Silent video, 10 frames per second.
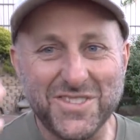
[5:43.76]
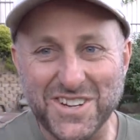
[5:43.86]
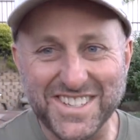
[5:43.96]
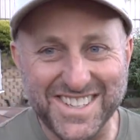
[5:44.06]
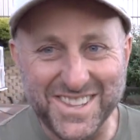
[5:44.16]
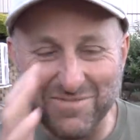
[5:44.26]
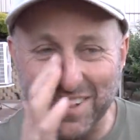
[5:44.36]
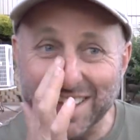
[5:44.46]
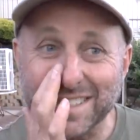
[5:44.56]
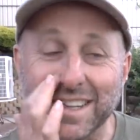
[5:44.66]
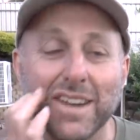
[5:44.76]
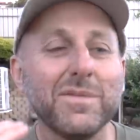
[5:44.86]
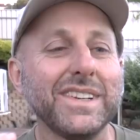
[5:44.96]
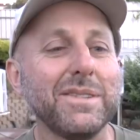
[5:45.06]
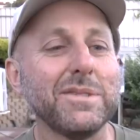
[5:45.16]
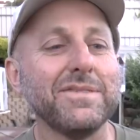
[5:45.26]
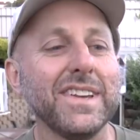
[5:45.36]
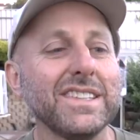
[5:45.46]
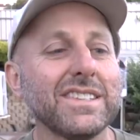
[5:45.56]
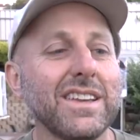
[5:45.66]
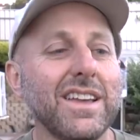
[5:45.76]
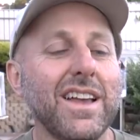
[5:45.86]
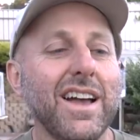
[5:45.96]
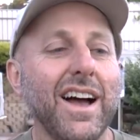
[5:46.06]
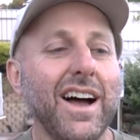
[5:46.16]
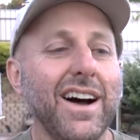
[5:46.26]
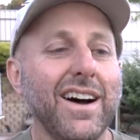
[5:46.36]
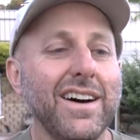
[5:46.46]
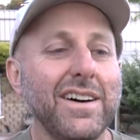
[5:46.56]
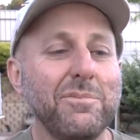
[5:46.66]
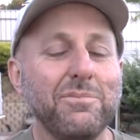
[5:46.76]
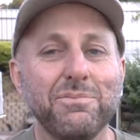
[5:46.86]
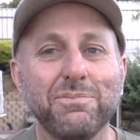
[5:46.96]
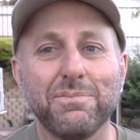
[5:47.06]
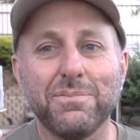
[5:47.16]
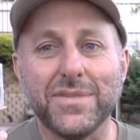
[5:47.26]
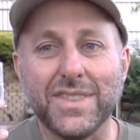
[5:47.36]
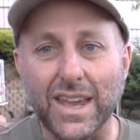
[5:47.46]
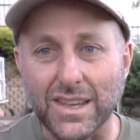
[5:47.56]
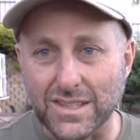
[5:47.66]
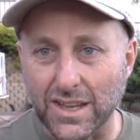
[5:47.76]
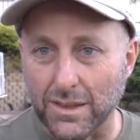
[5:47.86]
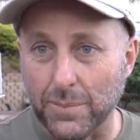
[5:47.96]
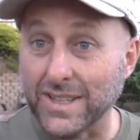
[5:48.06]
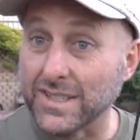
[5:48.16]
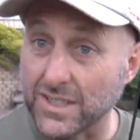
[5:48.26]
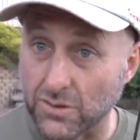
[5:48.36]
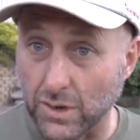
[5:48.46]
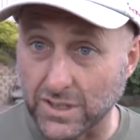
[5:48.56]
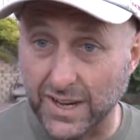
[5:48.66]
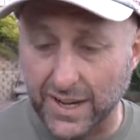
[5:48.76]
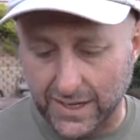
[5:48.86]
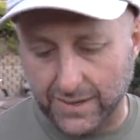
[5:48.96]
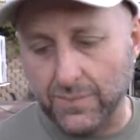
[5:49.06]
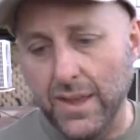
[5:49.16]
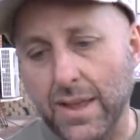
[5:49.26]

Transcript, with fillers: watching the plastic over my neighbour's fence um, that you see on the PSEs are rotating.